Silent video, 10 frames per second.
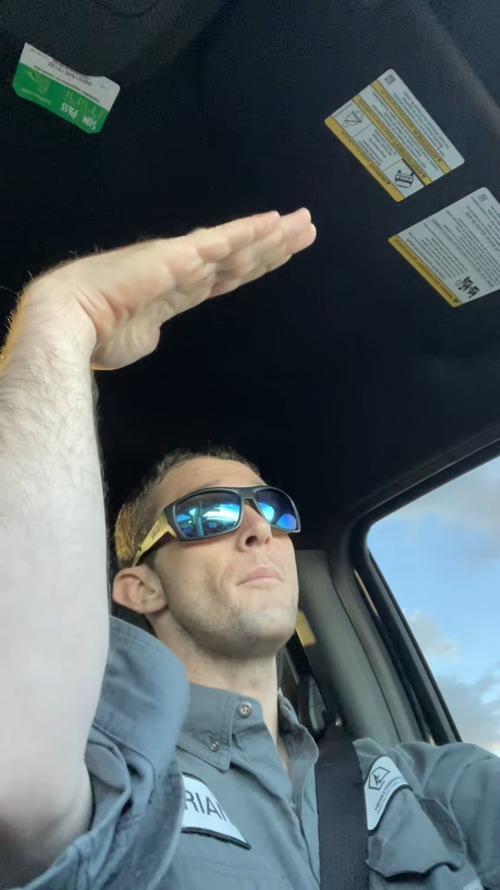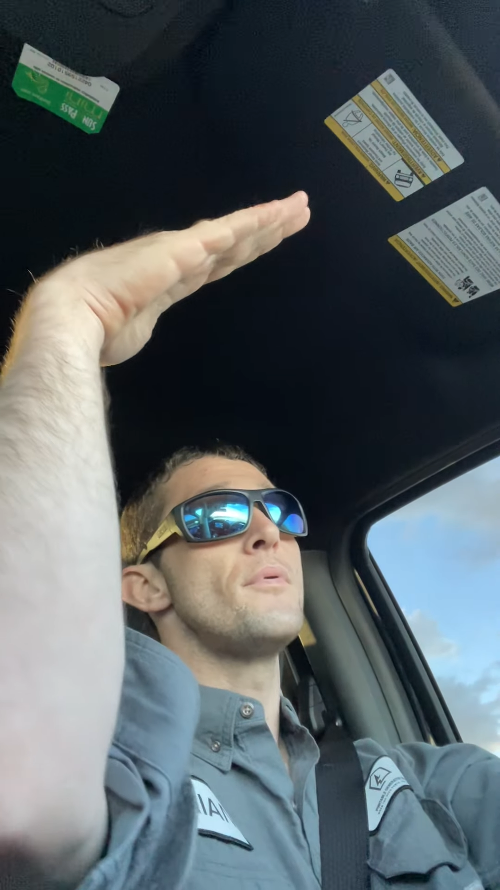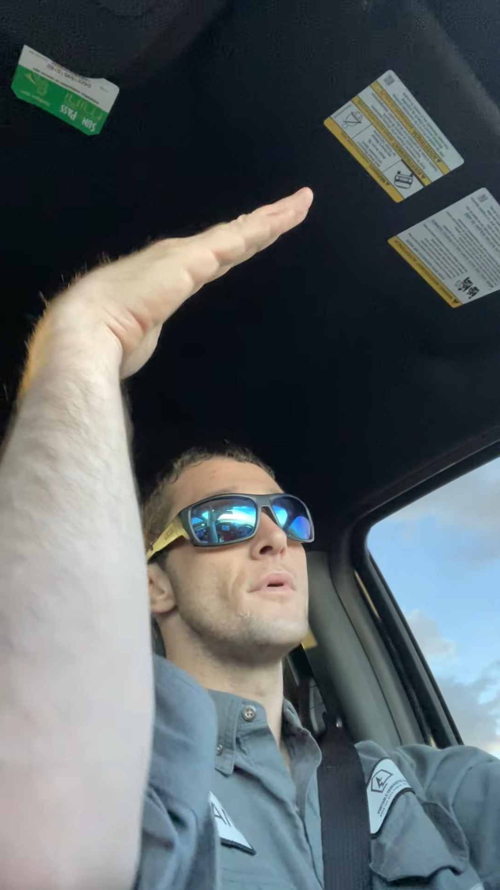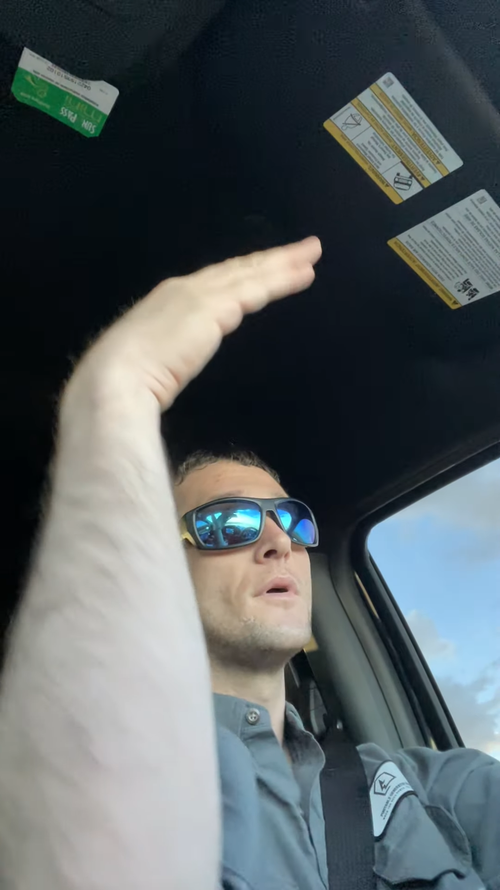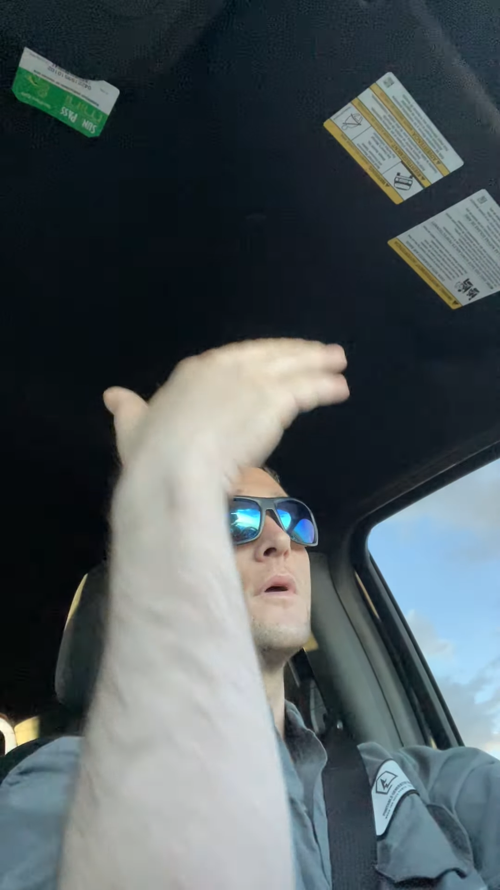
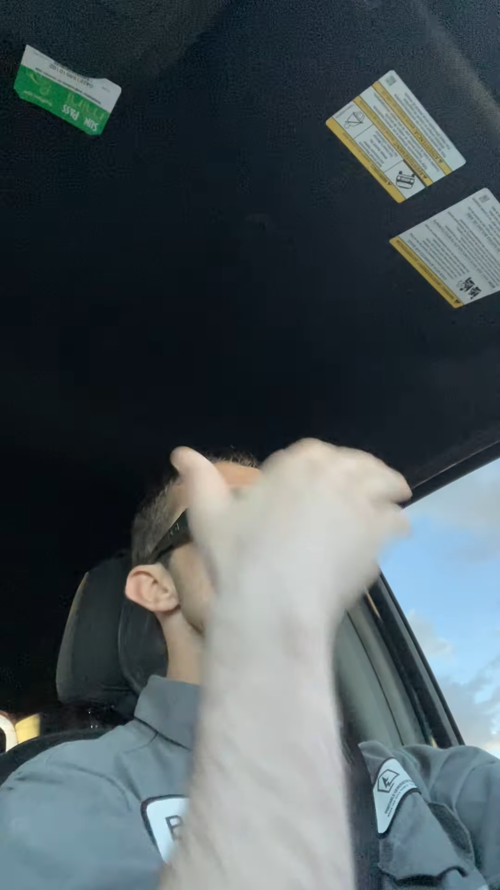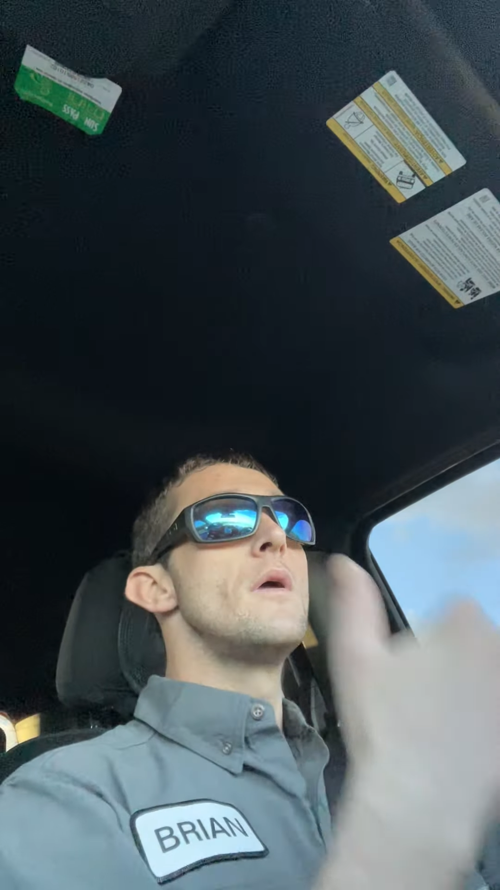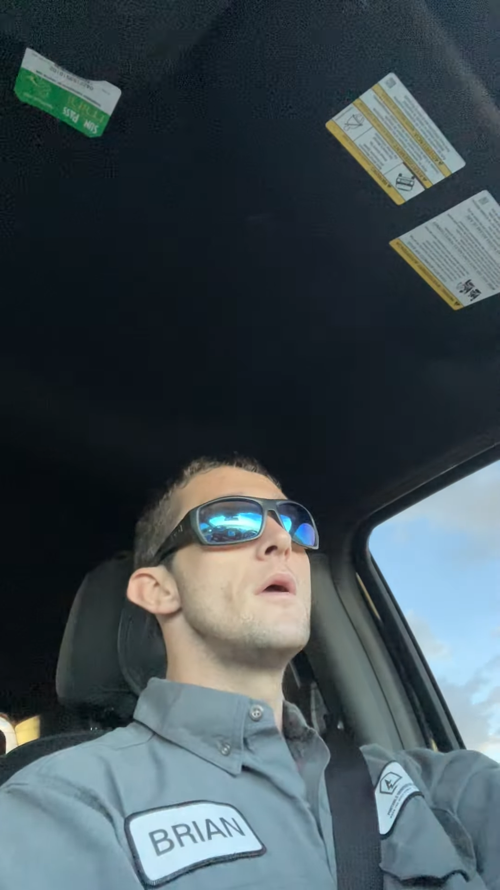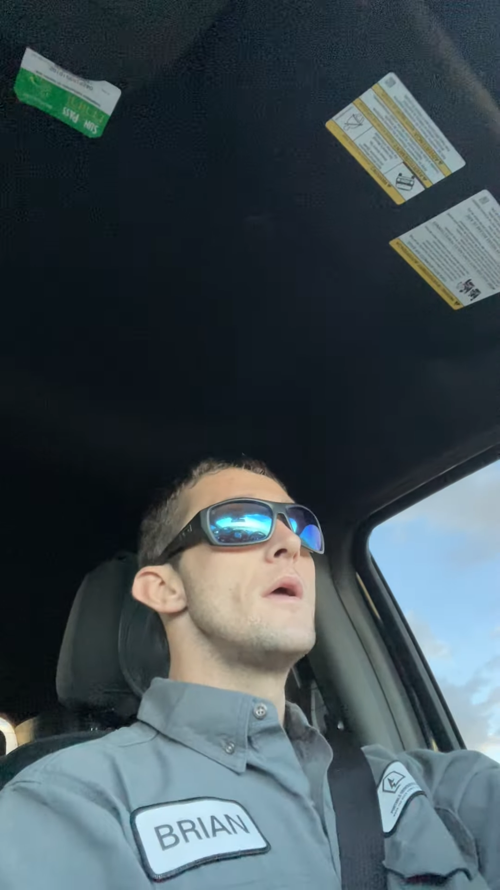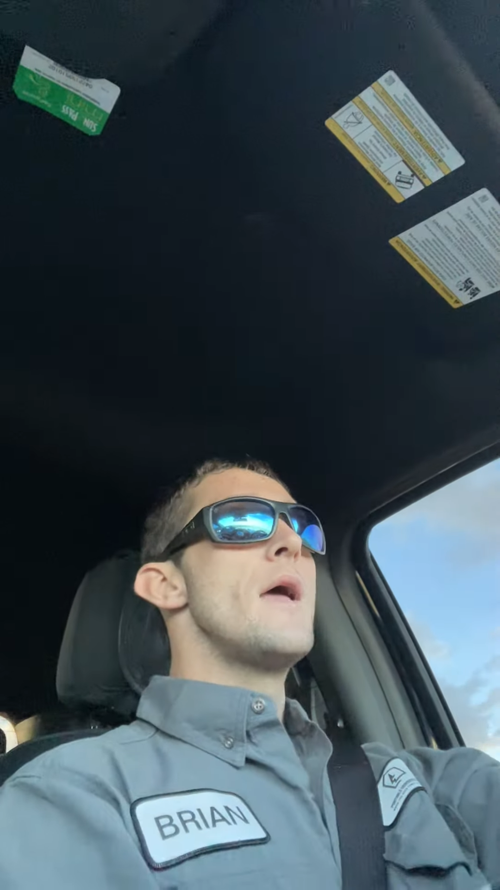
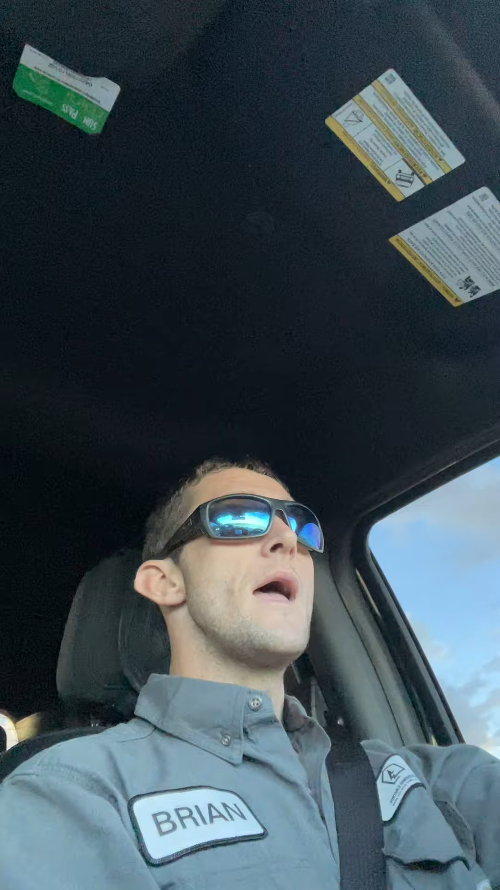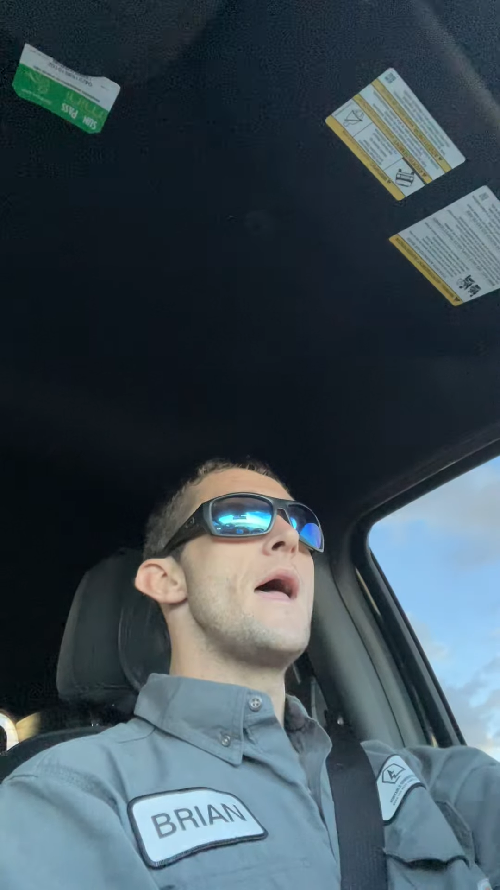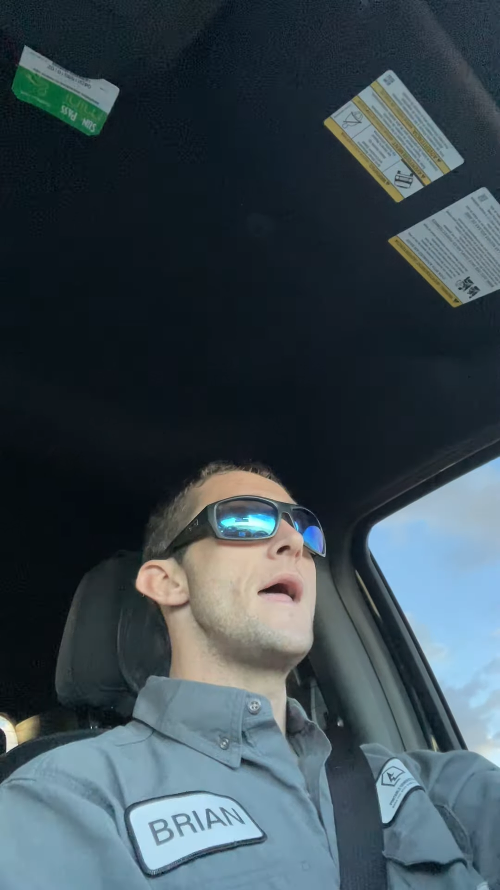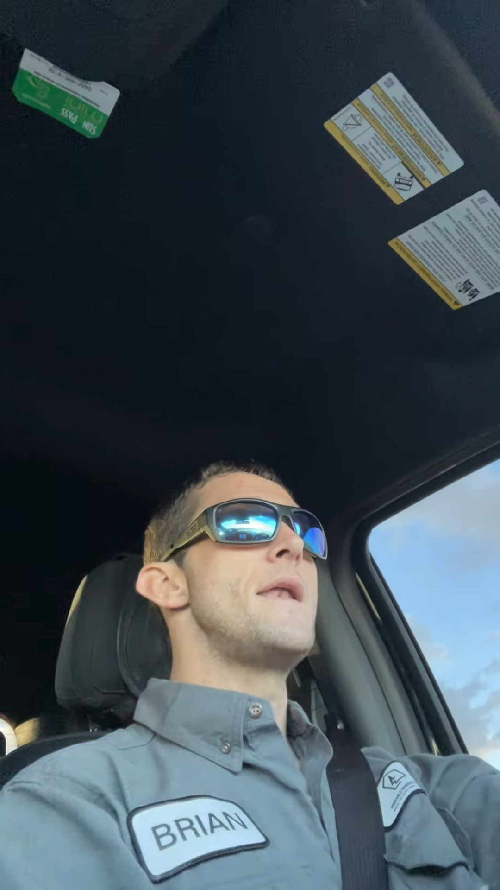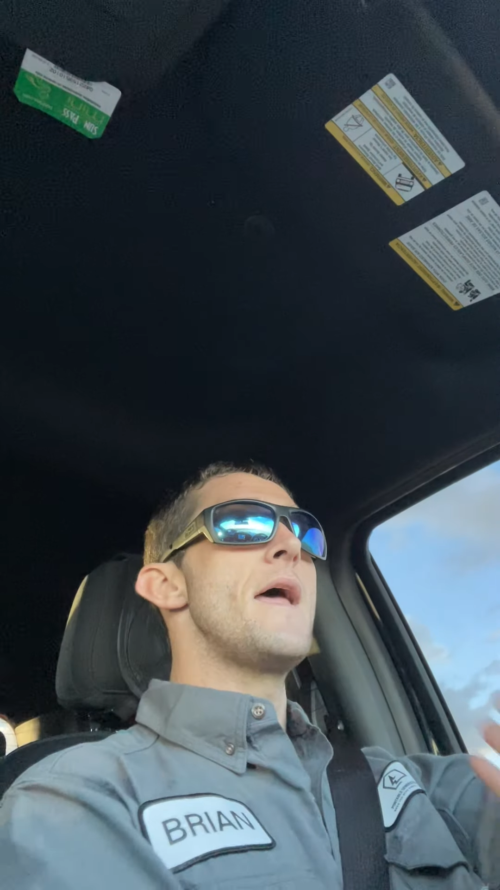And